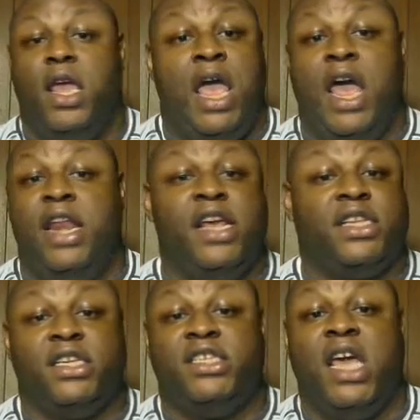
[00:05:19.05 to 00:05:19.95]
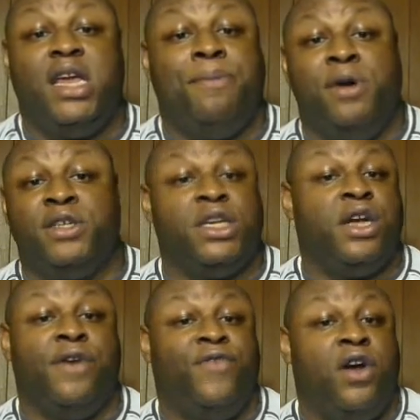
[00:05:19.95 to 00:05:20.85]
And there's a second person
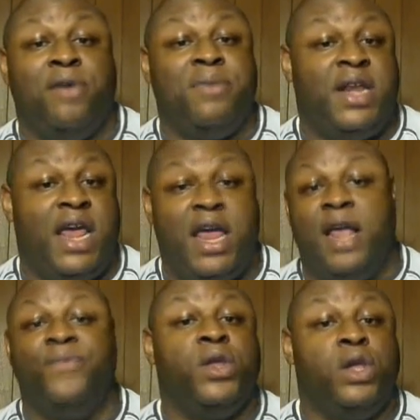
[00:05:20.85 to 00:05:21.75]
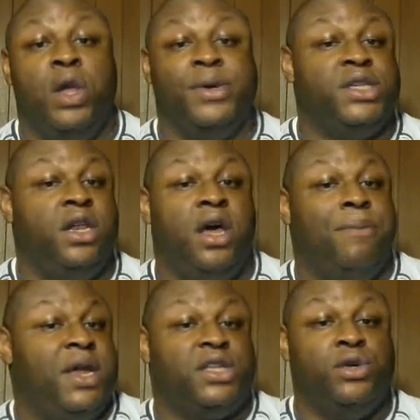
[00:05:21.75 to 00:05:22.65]
confirming that you was a little
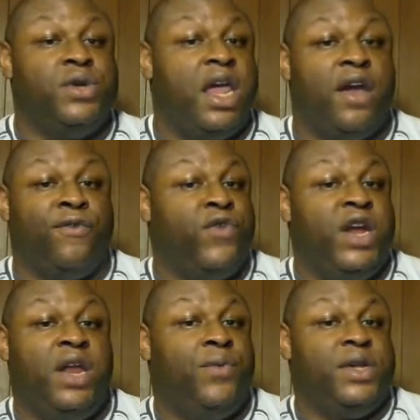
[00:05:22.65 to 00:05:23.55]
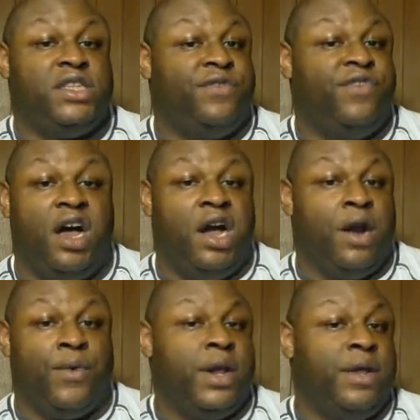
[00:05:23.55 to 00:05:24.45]
bit too damn friendly with
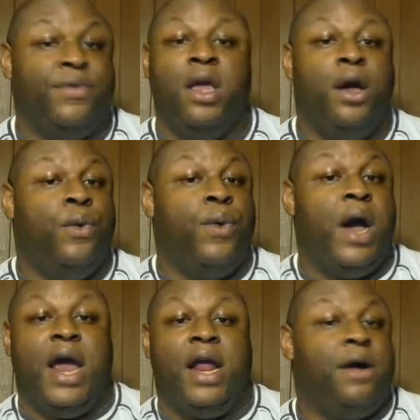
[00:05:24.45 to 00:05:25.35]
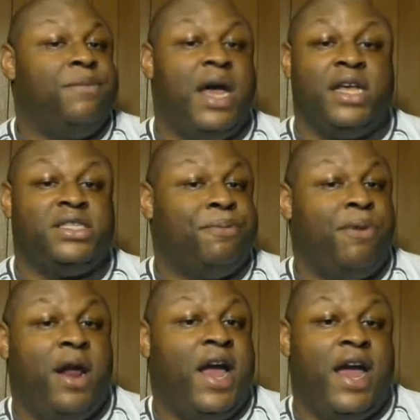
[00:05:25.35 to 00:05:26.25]
Safari. Why, I'm not
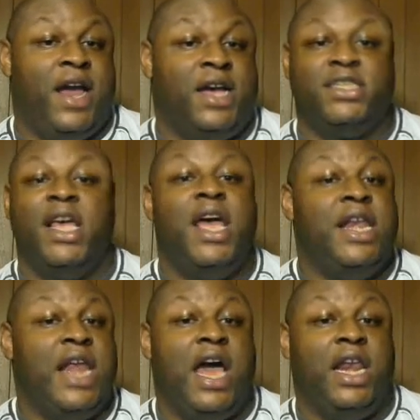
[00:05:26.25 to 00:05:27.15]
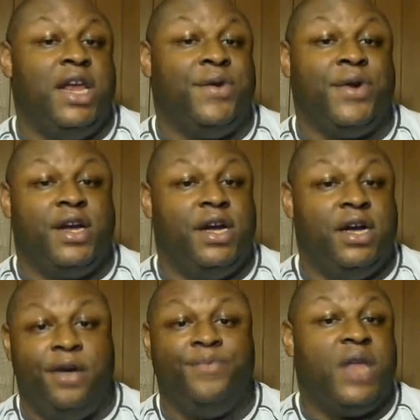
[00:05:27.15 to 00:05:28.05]
surprised. Now,
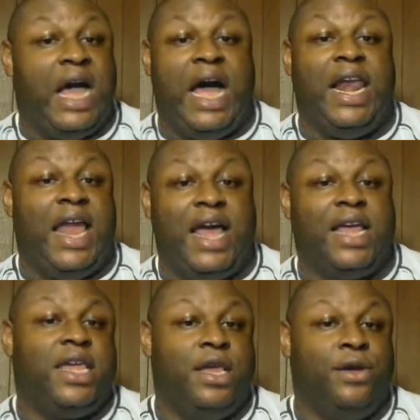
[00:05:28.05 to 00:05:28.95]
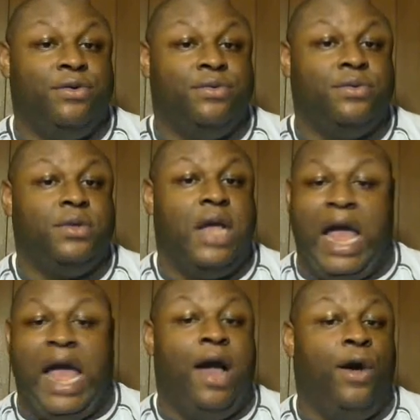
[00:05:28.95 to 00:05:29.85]
Lyrica, I like you.
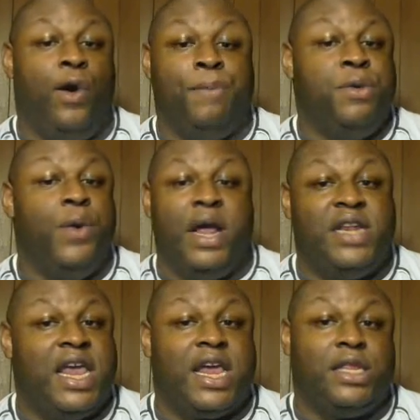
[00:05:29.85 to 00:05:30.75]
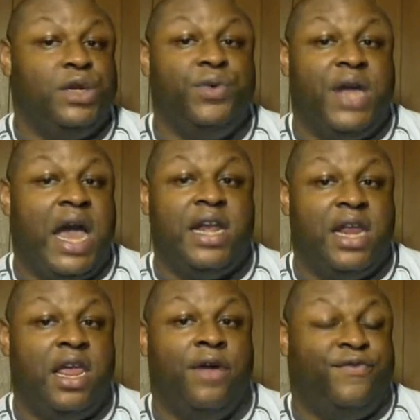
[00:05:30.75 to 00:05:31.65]
I hope you ain't taking too
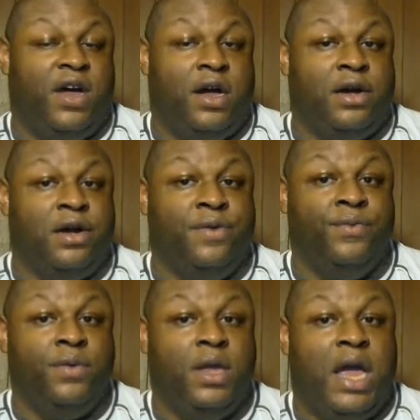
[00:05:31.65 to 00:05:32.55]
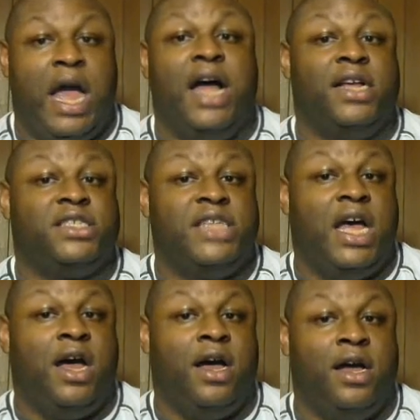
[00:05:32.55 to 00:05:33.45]
goddamn far. I
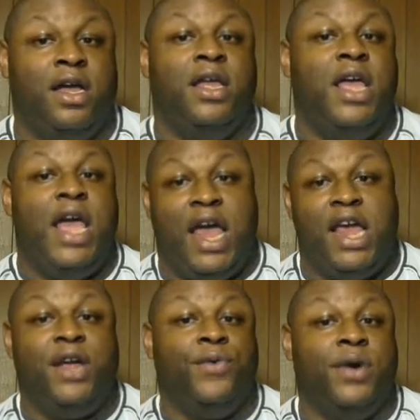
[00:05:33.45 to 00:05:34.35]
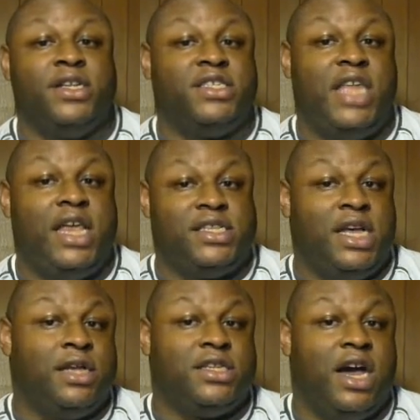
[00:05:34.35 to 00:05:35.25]
saw A1 Steak
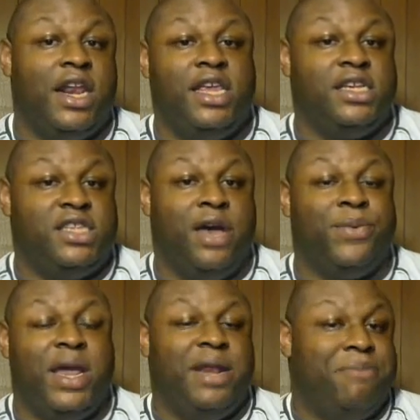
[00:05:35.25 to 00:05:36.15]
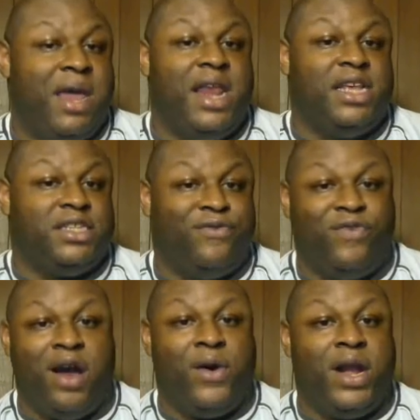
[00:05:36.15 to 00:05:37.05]
Sauce calling himself getting mad at
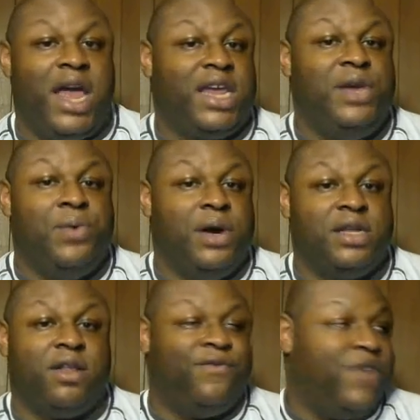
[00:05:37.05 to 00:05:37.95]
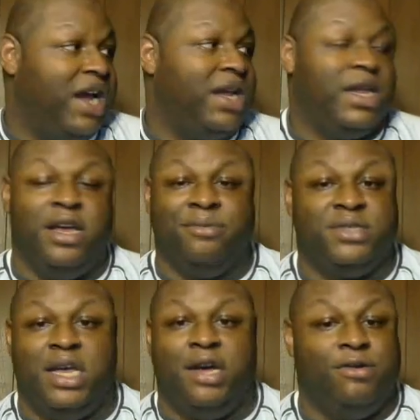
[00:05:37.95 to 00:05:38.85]
Safari like he wanted to fight him,
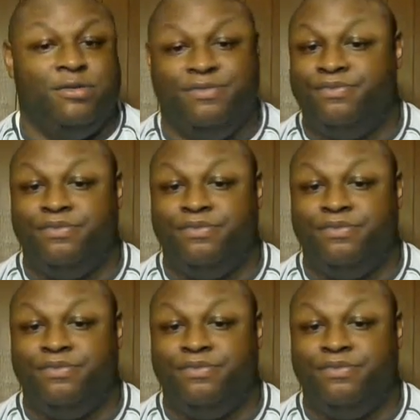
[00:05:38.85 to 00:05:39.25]
so.